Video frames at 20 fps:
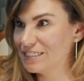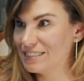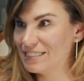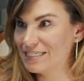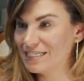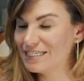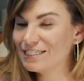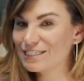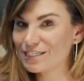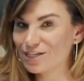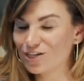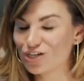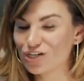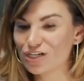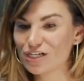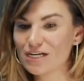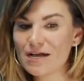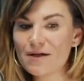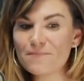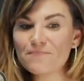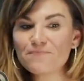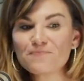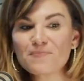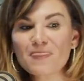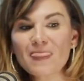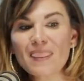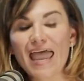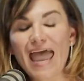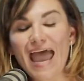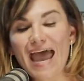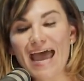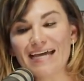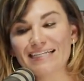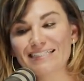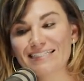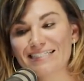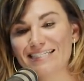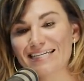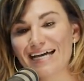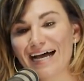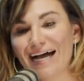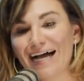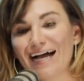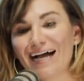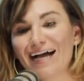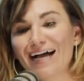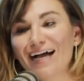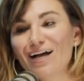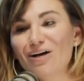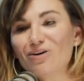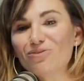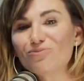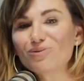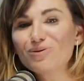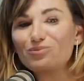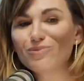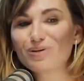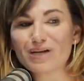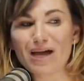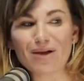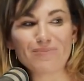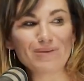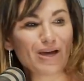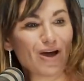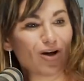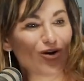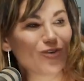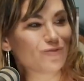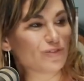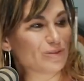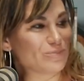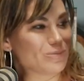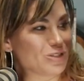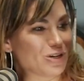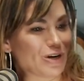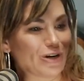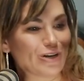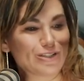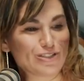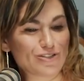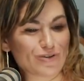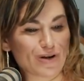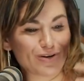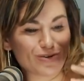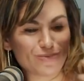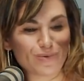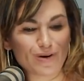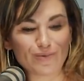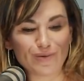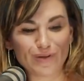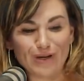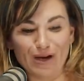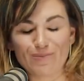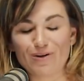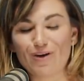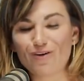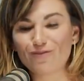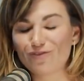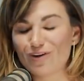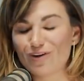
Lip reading: is easier. And we were coming home from church. I don't know where we were coming home